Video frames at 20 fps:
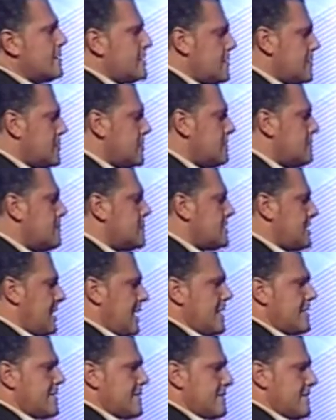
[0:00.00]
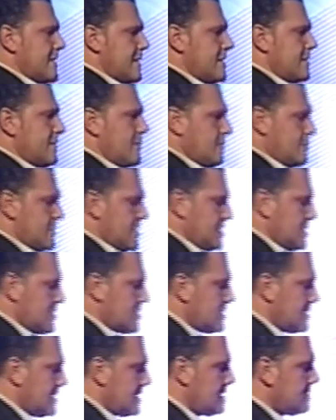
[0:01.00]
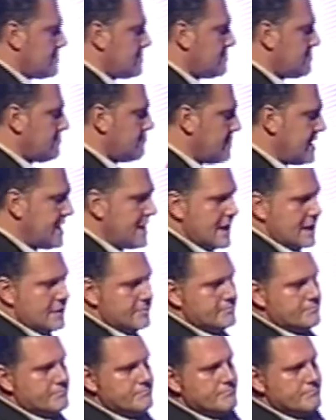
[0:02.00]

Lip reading: to take the things from traditional media,